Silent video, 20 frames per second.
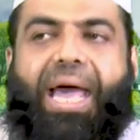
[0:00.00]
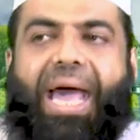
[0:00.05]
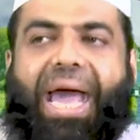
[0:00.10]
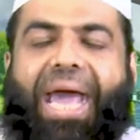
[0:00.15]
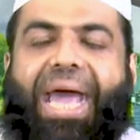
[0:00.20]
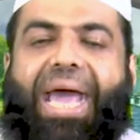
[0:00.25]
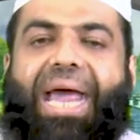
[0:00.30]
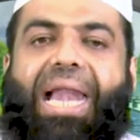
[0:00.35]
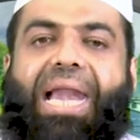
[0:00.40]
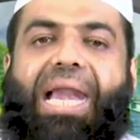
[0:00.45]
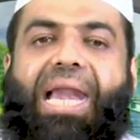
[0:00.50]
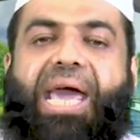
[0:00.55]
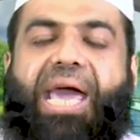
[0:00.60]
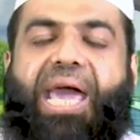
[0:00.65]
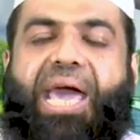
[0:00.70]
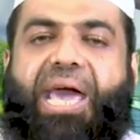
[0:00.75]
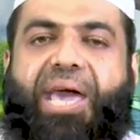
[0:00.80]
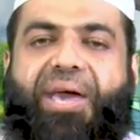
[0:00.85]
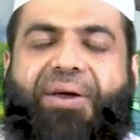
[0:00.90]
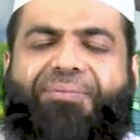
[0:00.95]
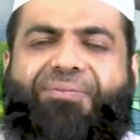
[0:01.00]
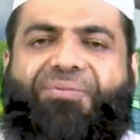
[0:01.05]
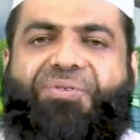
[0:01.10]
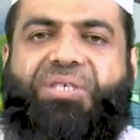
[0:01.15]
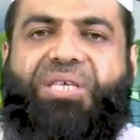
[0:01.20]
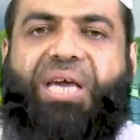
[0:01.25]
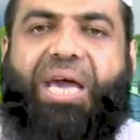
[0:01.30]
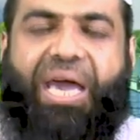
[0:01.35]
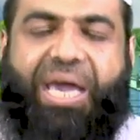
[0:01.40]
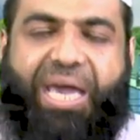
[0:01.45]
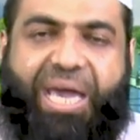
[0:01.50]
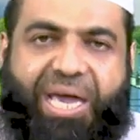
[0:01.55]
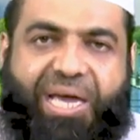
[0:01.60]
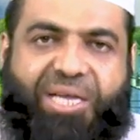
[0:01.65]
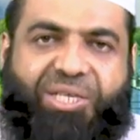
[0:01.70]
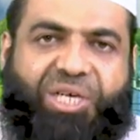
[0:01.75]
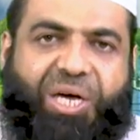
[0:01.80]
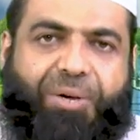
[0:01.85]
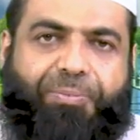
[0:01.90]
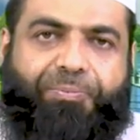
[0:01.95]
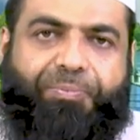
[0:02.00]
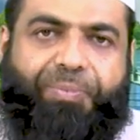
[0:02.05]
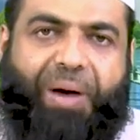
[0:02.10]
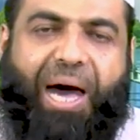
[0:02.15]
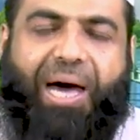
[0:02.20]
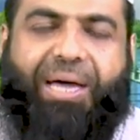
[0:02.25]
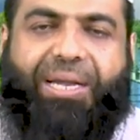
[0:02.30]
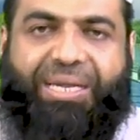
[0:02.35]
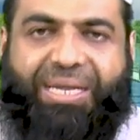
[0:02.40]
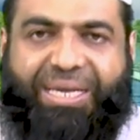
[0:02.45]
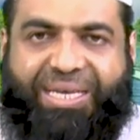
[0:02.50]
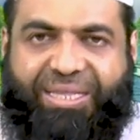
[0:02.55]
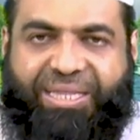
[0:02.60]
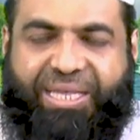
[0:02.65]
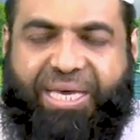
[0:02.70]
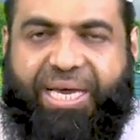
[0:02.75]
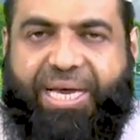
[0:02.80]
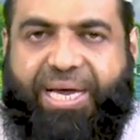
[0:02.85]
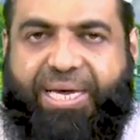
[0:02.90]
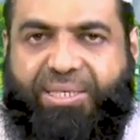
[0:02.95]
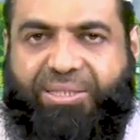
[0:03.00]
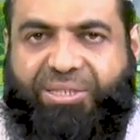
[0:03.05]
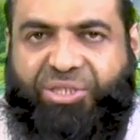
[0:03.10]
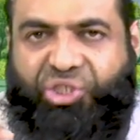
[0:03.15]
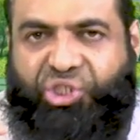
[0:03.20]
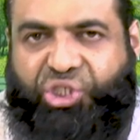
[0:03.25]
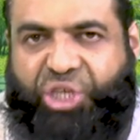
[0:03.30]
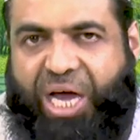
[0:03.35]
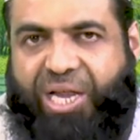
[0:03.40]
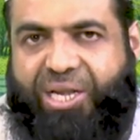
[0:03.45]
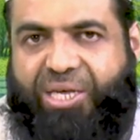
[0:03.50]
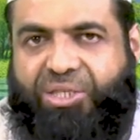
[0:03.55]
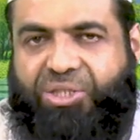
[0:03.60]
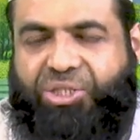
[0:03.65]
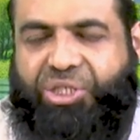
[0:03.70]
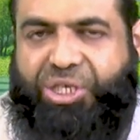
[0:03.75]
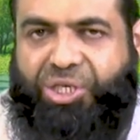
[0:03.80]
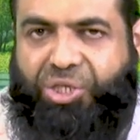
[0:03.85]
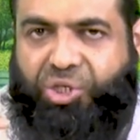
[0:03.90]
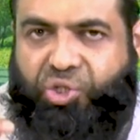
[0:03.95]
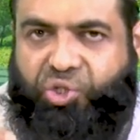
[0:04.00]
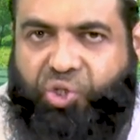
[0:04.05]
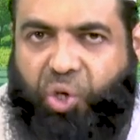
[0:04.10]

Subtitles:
he leaves Egypt under these challenging,